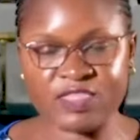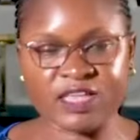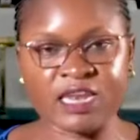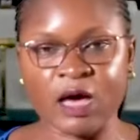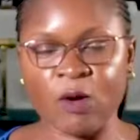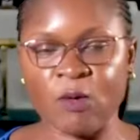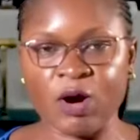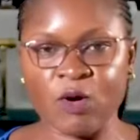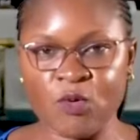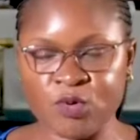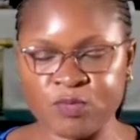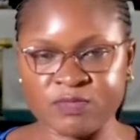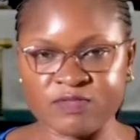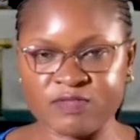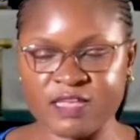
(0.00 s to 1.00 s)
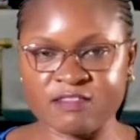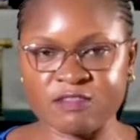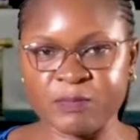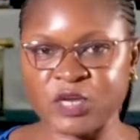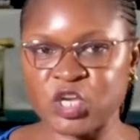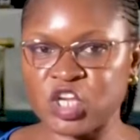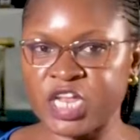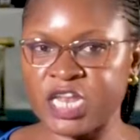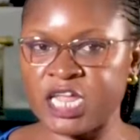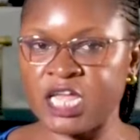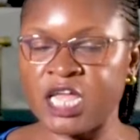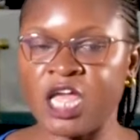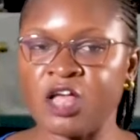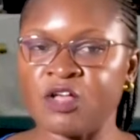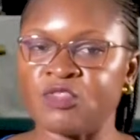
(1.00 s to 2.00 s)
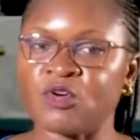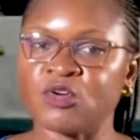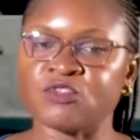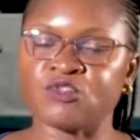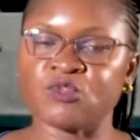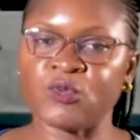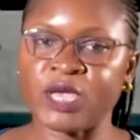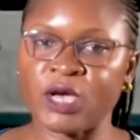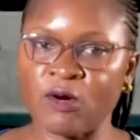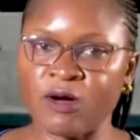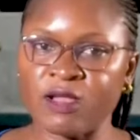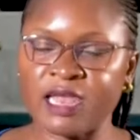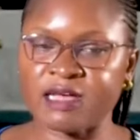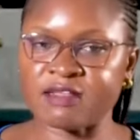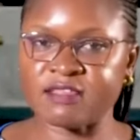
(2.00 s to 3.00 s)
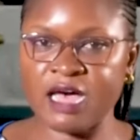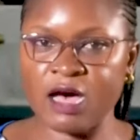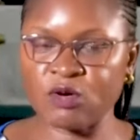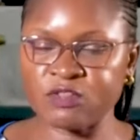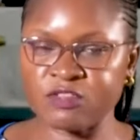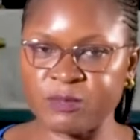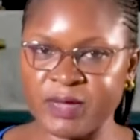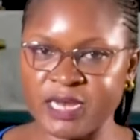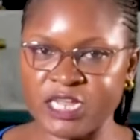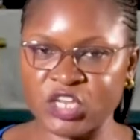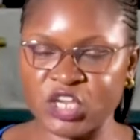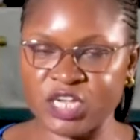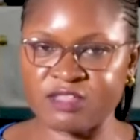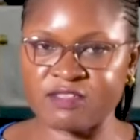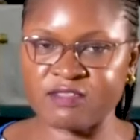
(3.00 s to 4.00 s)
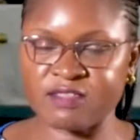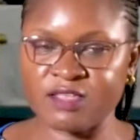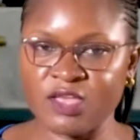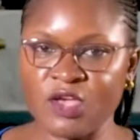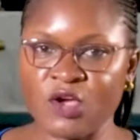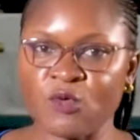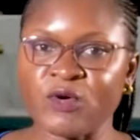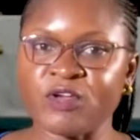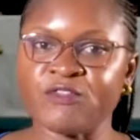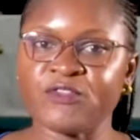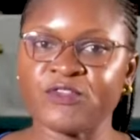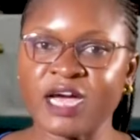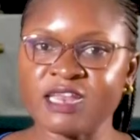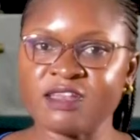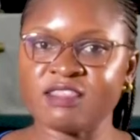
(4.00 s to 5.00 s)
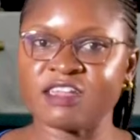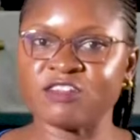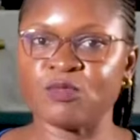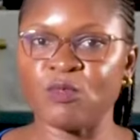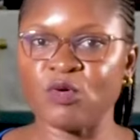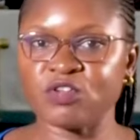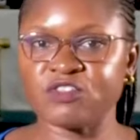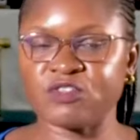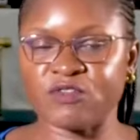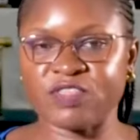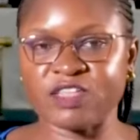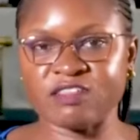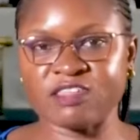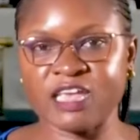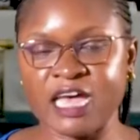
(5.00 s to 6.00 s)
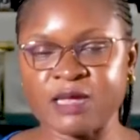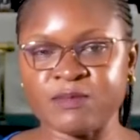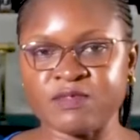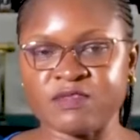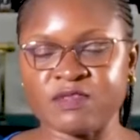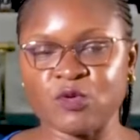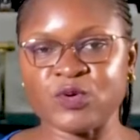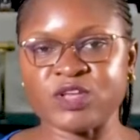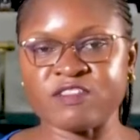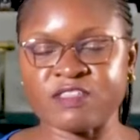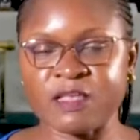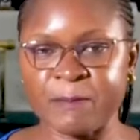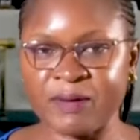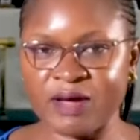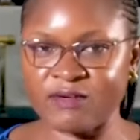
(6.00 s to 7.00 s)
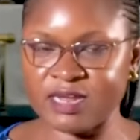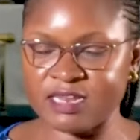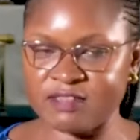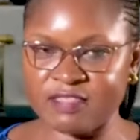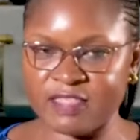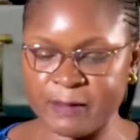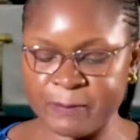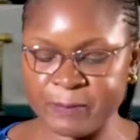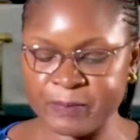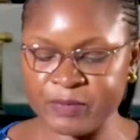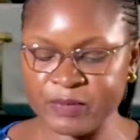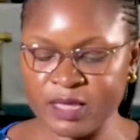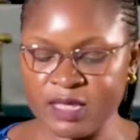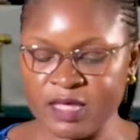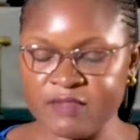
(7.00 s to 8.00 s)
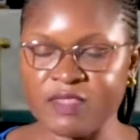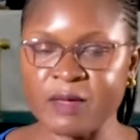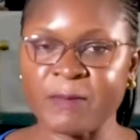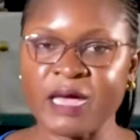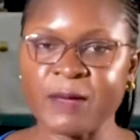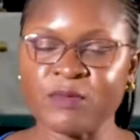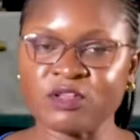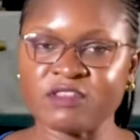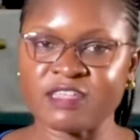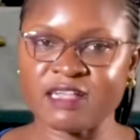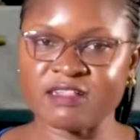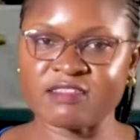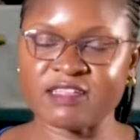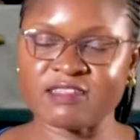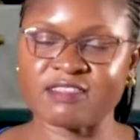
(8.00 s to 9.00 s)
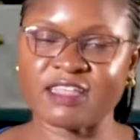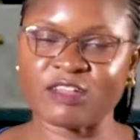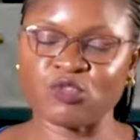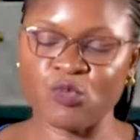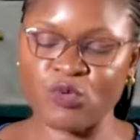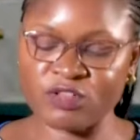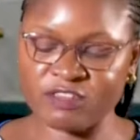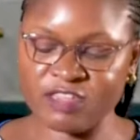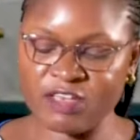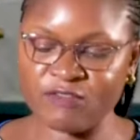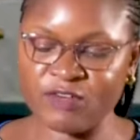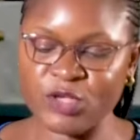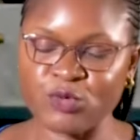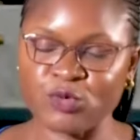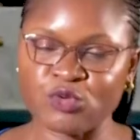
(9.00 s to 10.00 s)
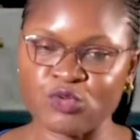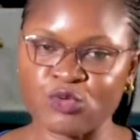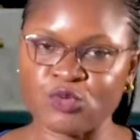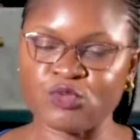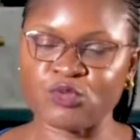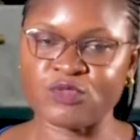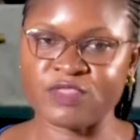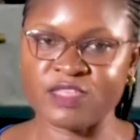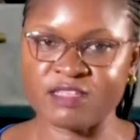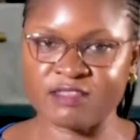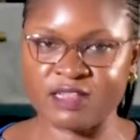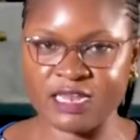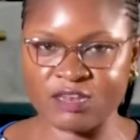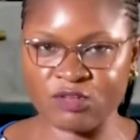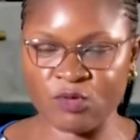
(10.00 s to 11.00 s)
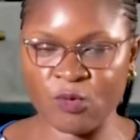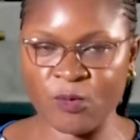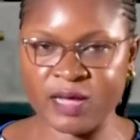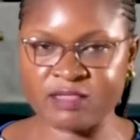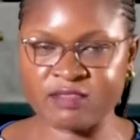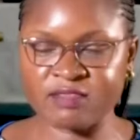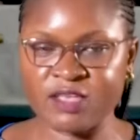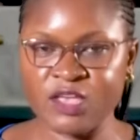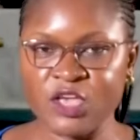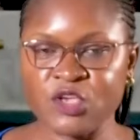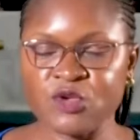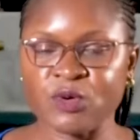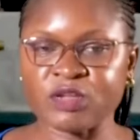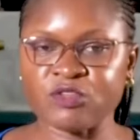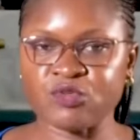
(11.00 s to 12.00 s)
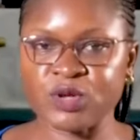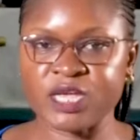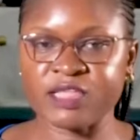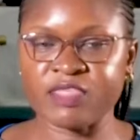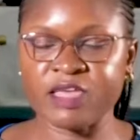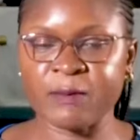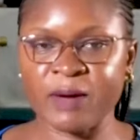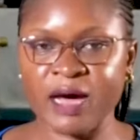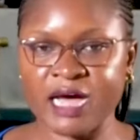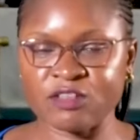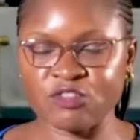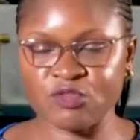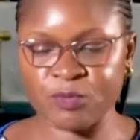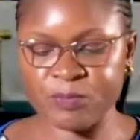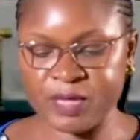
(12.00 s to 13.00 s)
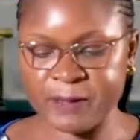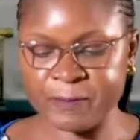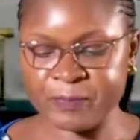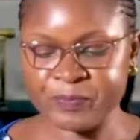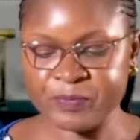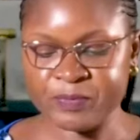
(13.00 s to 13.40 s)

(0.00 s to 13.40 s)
with in our homes, especially those who we call as house managers, we find that most of the times we separate them. The Bible tells us that whatever you do to these little ones, you are doing them unto me.